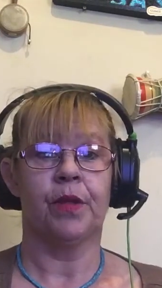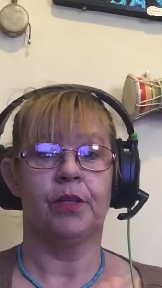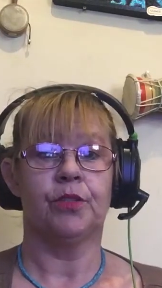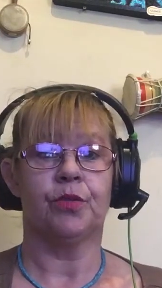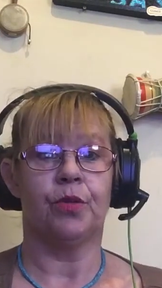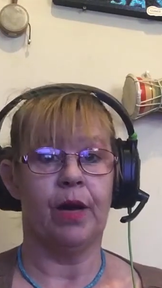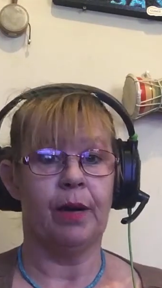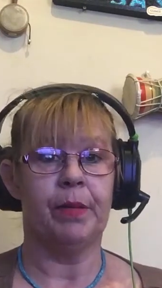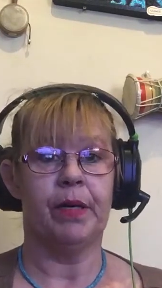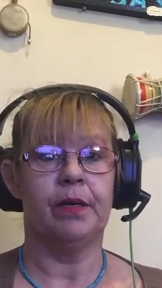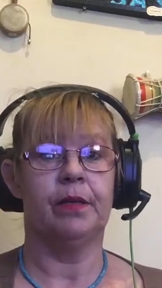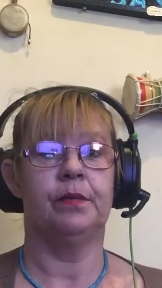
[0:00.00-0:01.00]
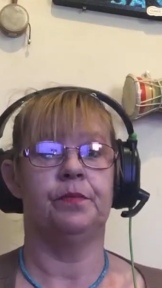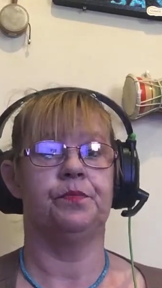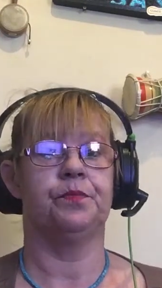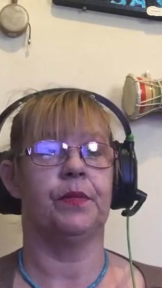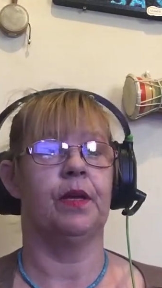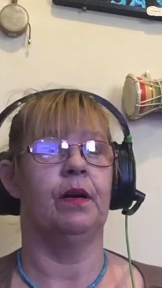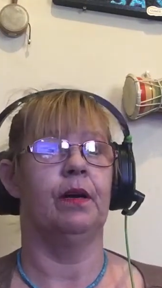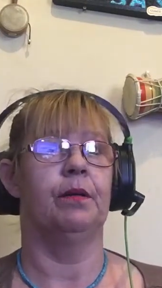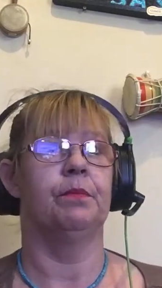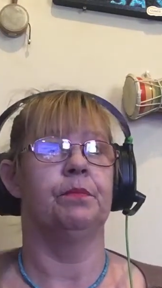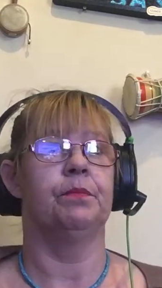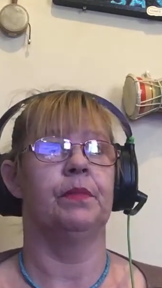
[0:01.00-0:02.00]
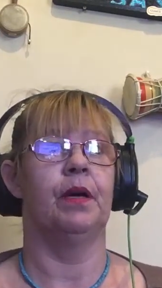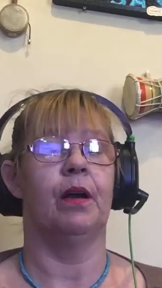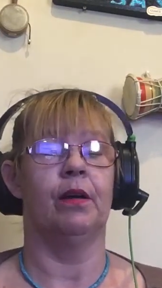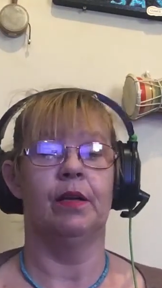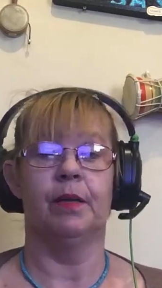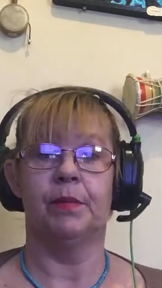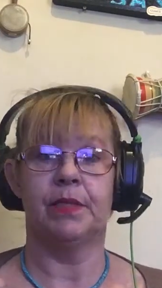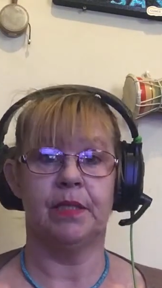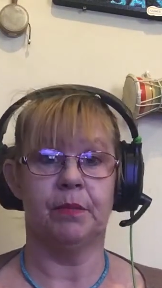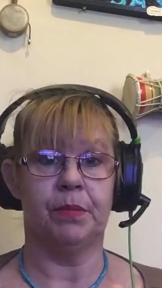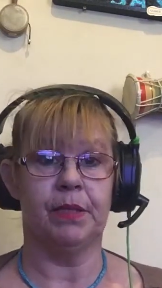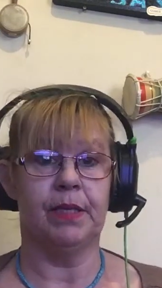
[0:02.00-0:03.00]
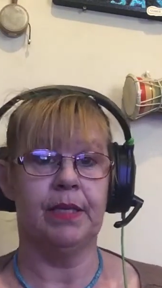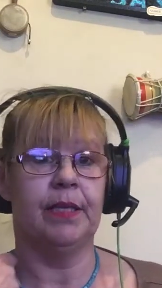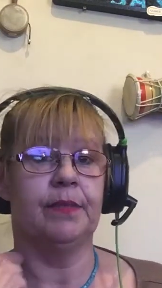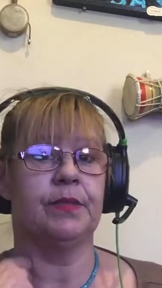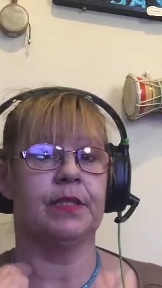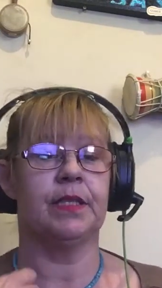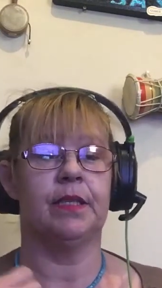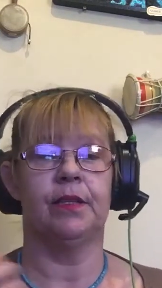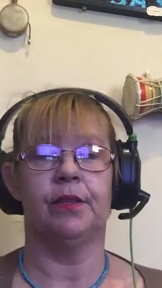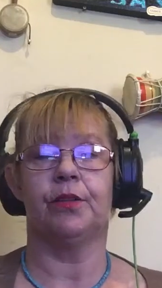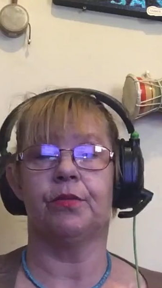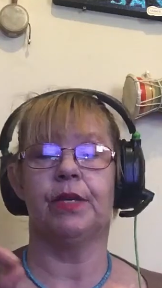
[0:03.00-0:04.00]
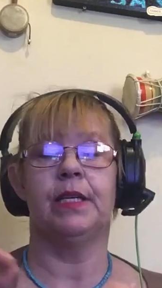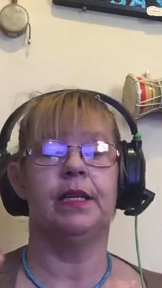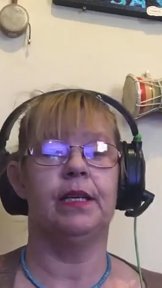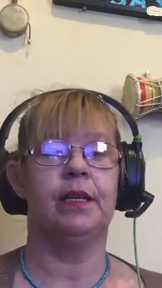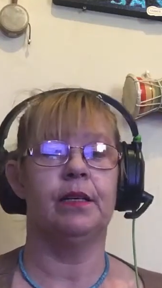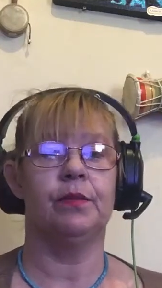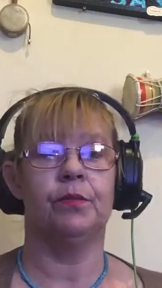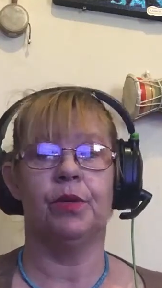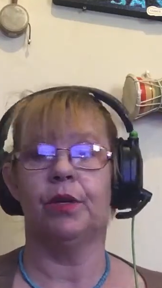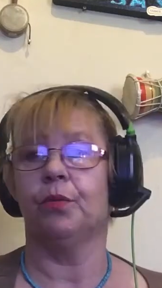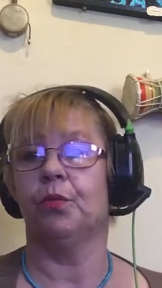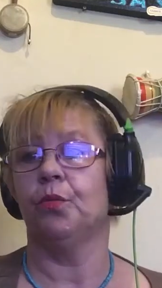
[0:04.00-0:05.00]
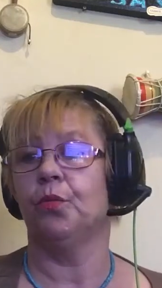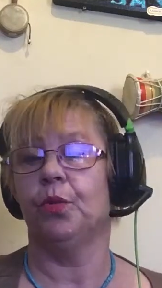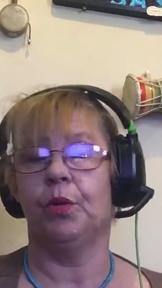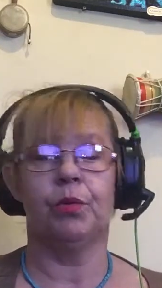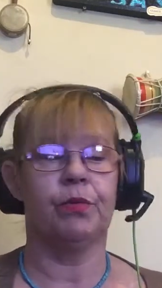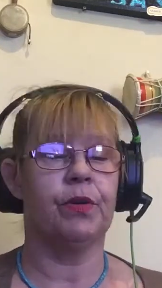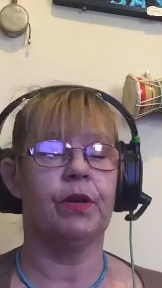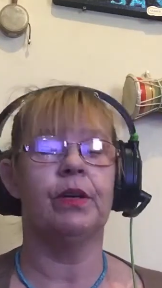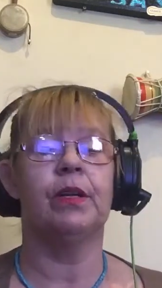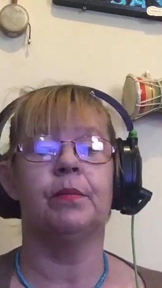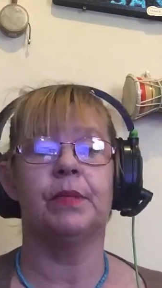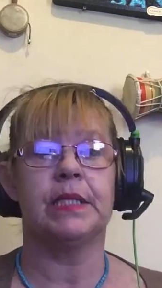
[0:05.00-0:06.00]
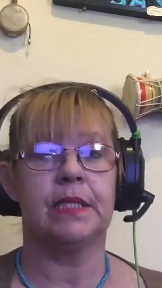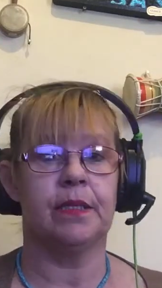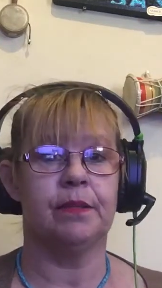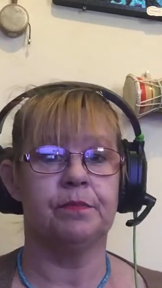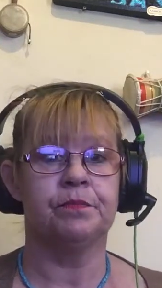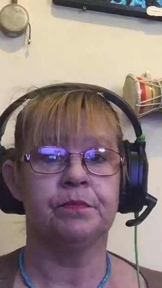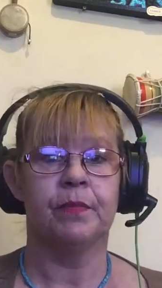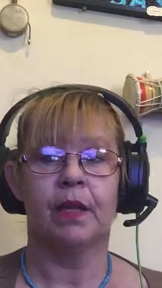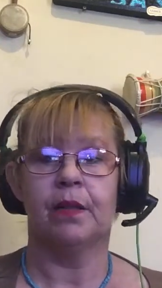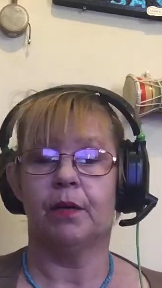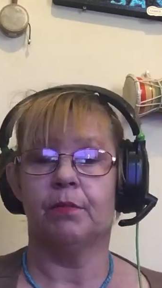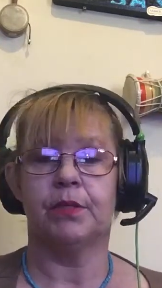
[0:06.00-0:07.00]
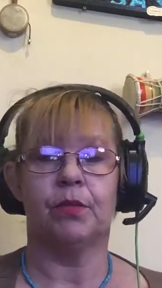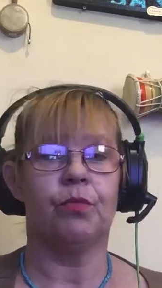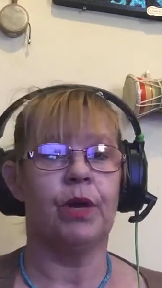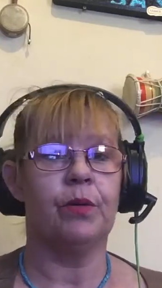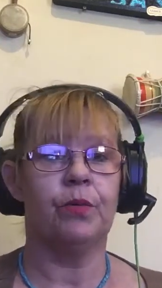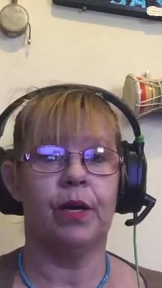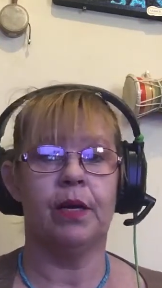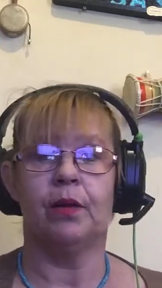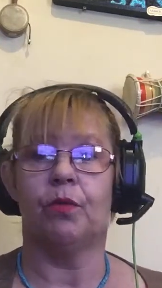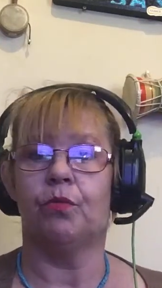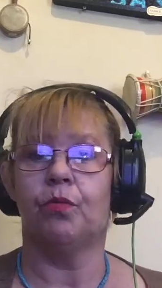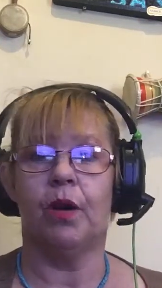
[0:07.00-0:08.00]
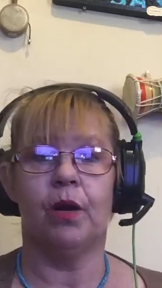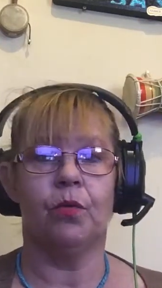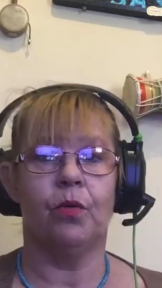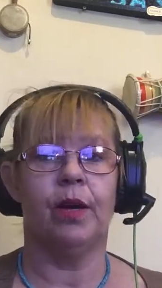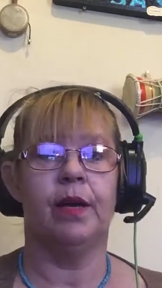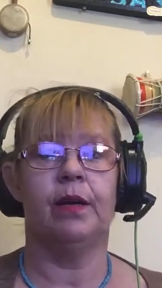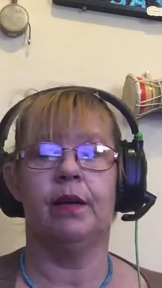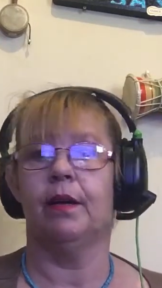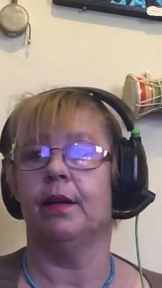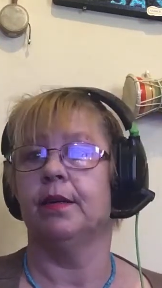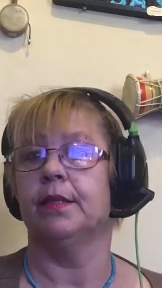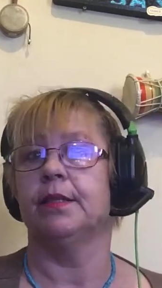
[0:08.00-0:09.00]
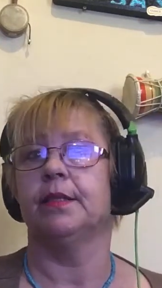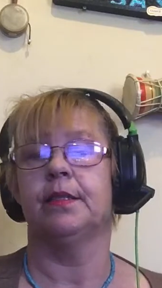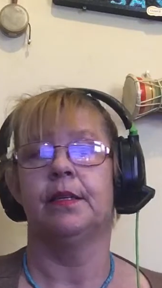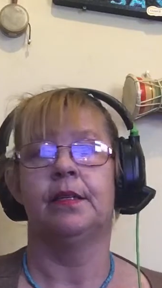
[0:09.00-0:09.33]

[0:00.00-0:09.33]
trauma, our limited beliefs. In 3D, we were very limited. There was a right way and a wrong way, and